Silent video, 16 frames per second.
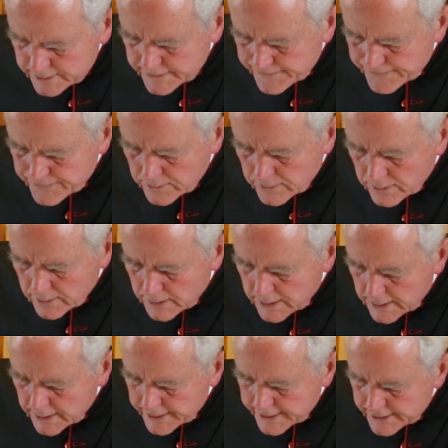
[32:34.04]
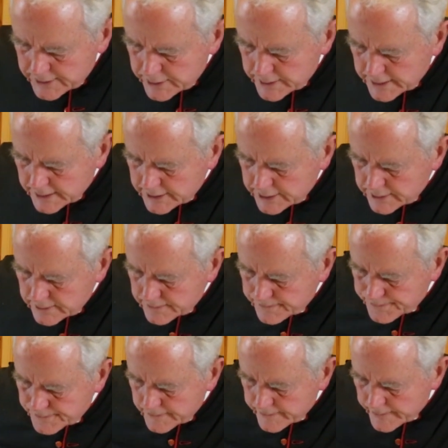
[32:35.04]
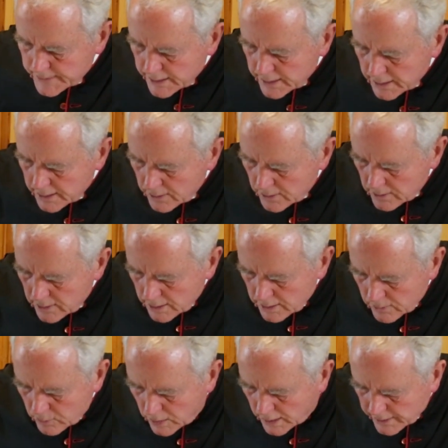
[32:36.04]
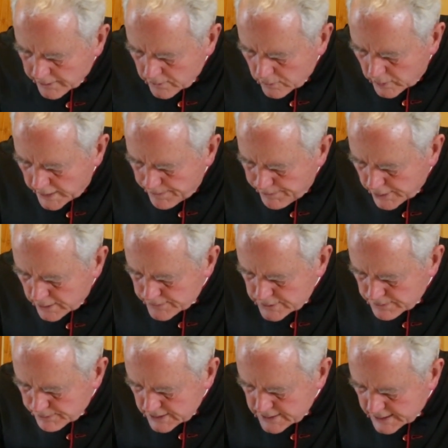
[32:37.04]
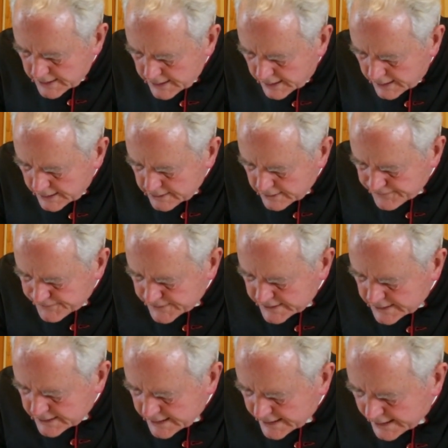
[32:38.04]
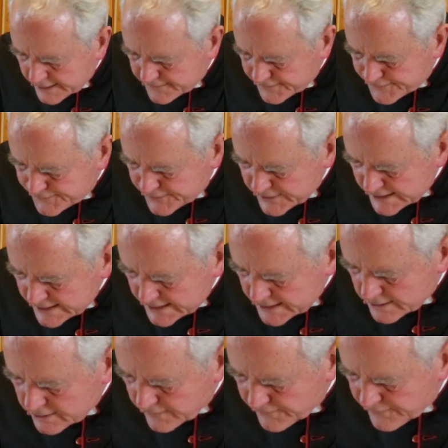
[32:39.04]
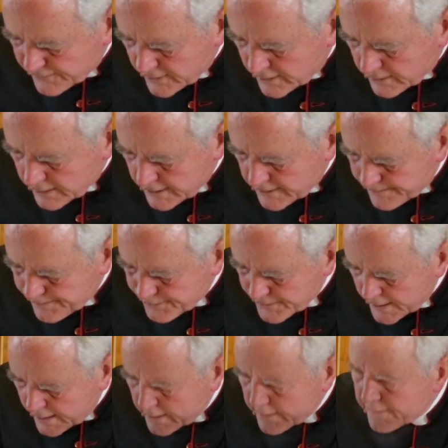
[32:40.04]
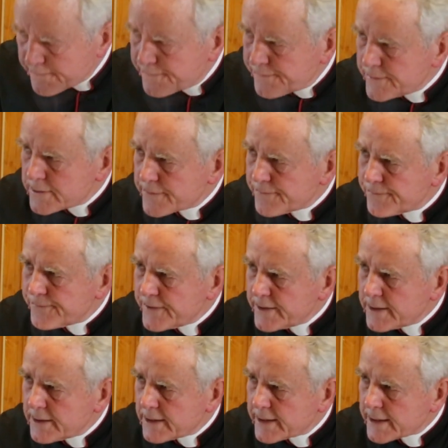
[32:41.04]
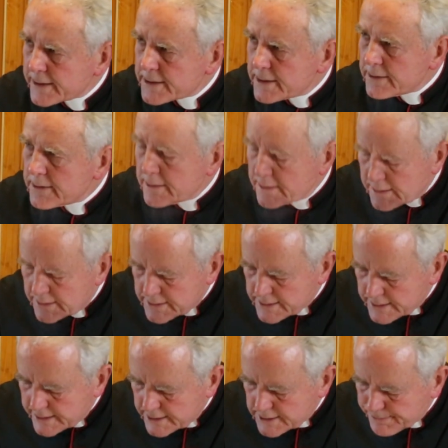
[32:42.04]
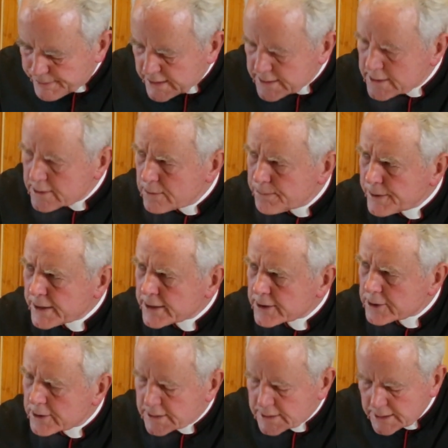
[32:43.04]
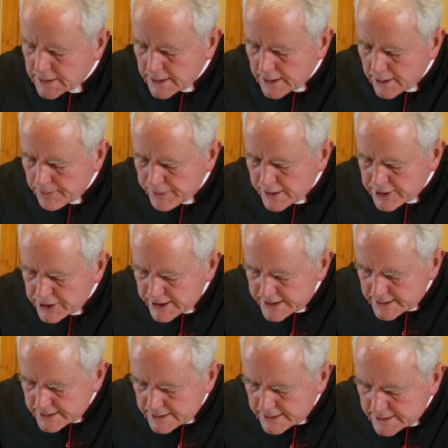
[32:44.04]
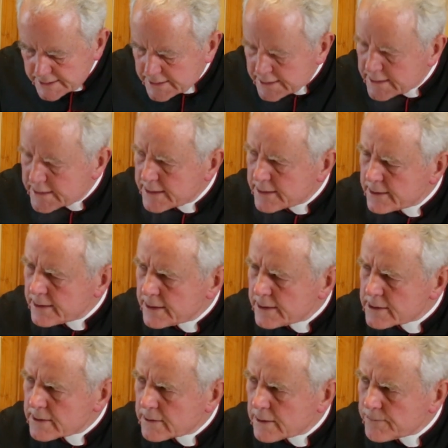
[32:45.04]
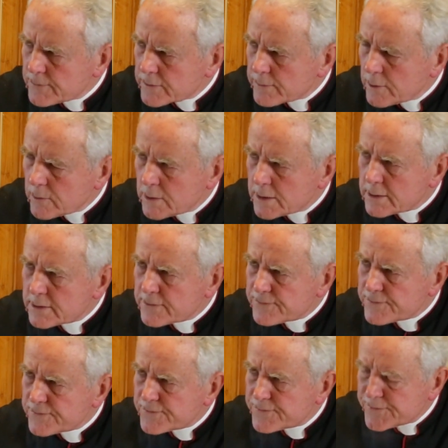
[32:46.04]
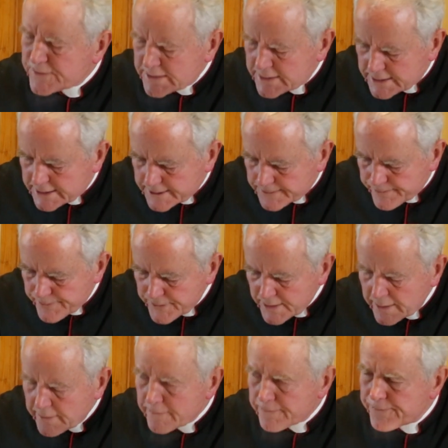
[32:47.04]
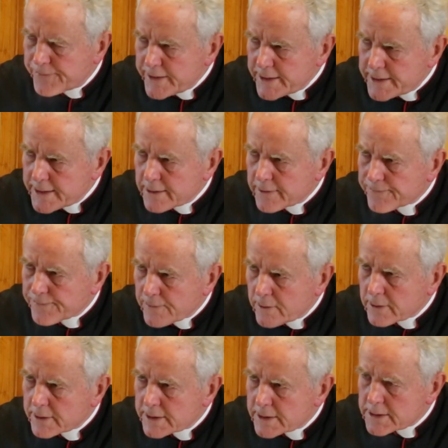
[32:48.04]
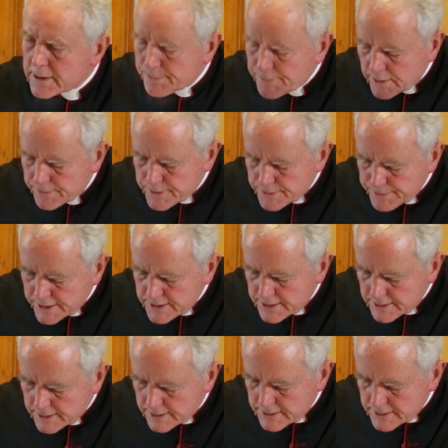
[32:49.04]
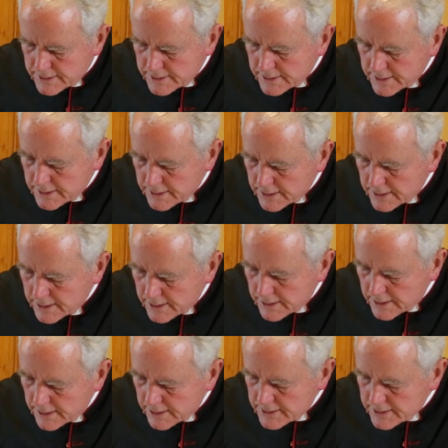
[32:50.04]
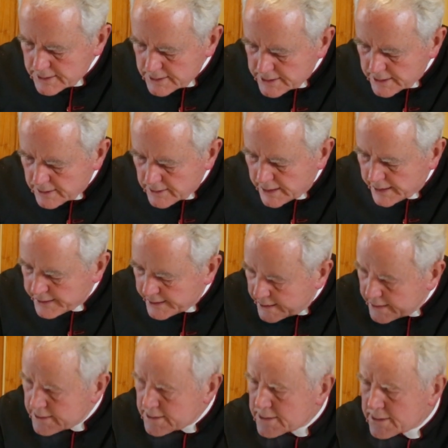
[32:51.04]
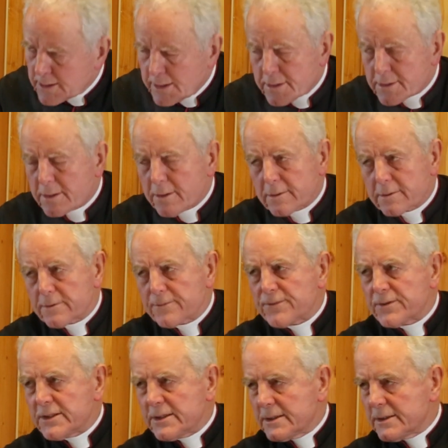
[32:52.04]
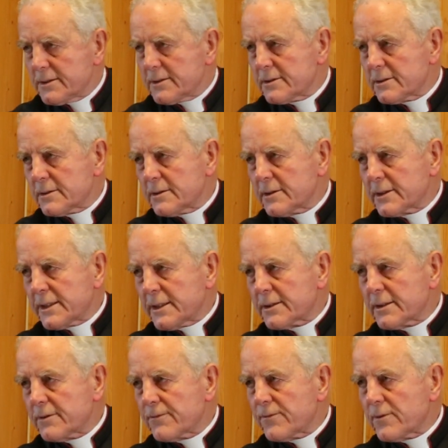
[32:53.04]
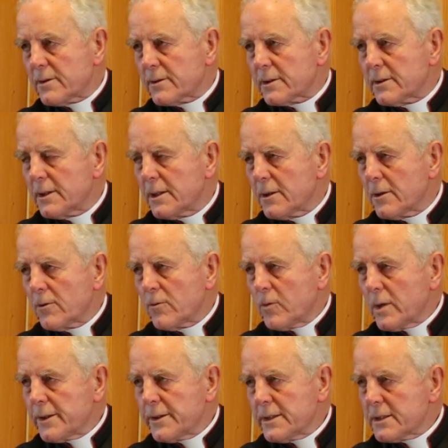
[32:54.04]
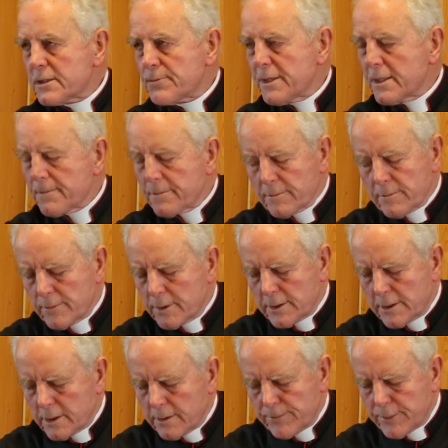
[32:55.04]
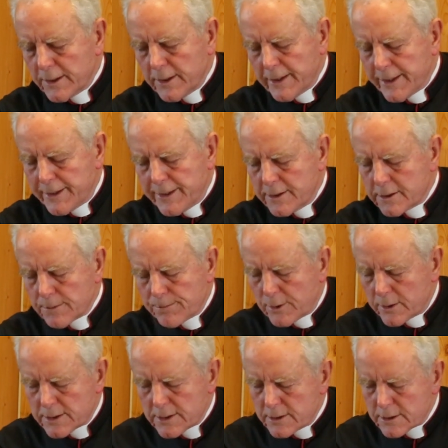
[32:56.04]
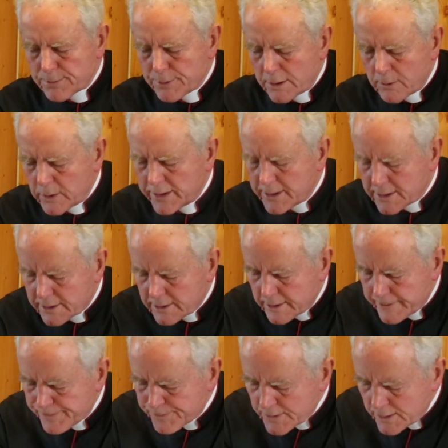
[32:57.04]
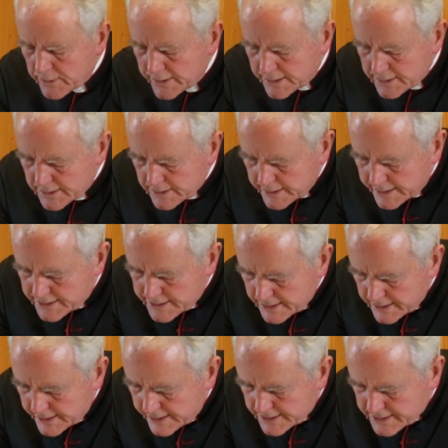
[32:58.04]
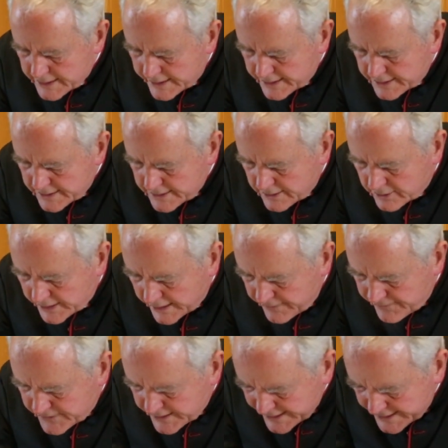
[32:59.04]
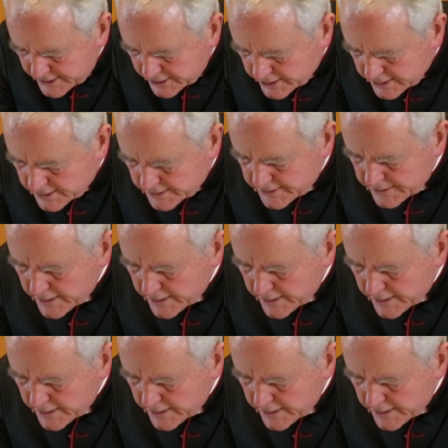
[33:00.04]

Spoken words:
3, 4. The introduction. 1. We popes must guard the faith and feed the flock. To feed, Latin, is pasco pascere. Pascendi then comes from the word to feeding. Feeding the flock is the Pope's business. So, and he's got to feed the Catholic flock when it's being led into poisonous, when it's in grave danger